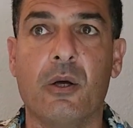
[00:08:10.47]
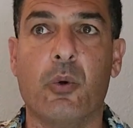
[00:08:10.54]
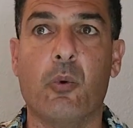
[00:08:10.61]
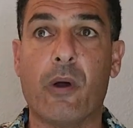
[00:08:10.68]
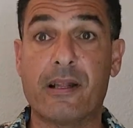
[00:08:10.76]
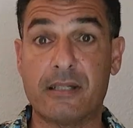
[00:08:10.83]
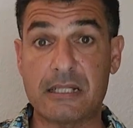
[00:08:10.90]

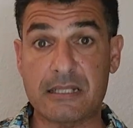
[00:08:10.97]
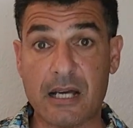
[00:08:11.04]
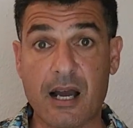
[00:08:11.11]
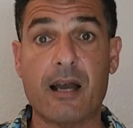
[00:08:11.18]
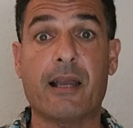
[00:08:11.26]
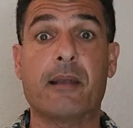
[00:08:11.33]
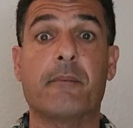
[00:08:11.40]
who at the
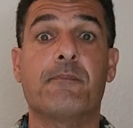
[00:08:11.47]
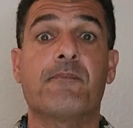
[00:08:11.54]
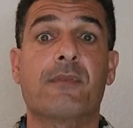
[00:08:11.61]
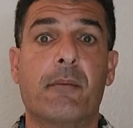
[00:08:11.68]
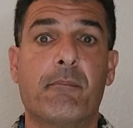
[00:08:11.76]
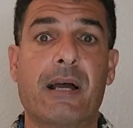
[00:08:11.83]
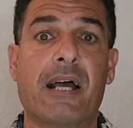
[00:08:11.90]
time
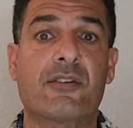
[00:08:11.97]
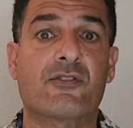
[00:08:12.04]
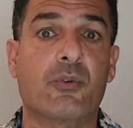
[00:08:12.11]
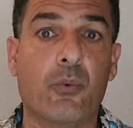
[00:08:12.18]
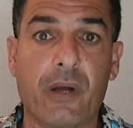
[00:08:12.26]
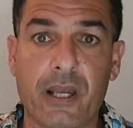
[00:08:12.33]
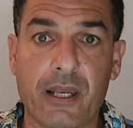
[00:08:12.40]

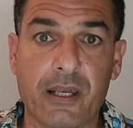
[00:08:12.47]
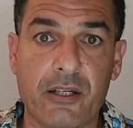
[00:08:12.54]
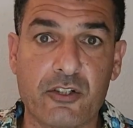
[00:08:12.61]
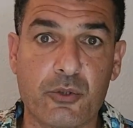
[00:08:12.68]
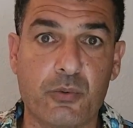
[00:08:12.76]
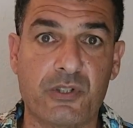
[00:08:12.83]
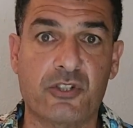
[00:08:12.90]
passed away,
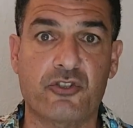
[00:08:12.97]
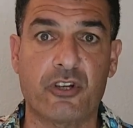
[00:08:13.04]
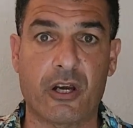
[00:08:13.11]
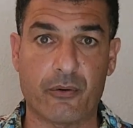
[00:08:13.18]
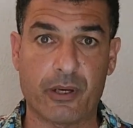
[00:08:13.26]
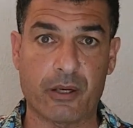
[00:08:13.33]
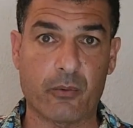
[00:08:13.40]
and she was
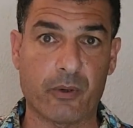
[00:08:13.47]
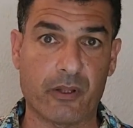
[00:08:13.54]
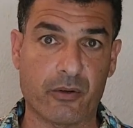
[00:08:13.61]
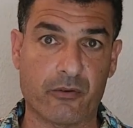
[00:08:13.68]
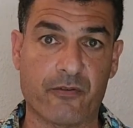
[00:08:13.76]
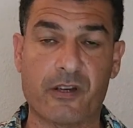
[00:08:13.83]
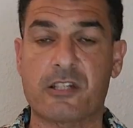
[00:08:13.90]
sharing
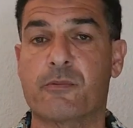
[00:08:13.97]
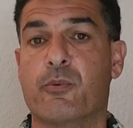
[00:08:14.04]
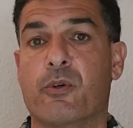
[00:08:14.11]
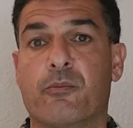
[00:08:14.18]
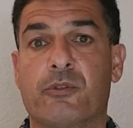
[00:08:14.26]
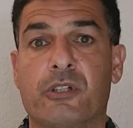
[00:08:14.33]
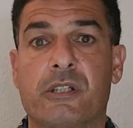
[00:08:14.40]
with her
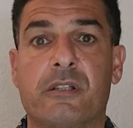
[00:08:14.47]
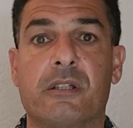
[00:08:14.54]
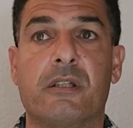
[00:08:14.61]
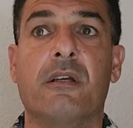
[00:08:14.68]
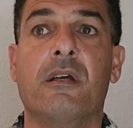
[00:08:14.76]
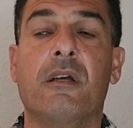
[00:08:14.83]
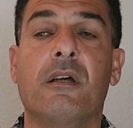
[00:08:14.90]
Facebook
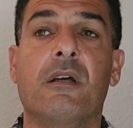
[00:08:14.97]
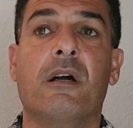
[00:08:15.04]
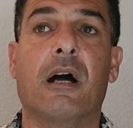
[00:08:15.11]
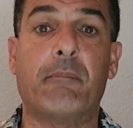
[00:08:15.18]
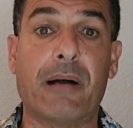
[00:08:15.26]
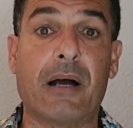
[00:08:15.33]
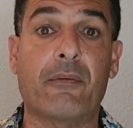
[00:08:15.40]
community
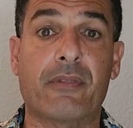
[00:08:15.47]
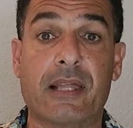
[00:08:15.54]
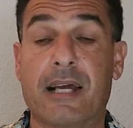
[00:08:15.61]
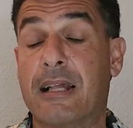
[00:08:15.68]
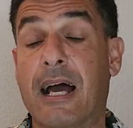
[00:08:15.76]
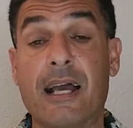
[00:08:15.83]
about that.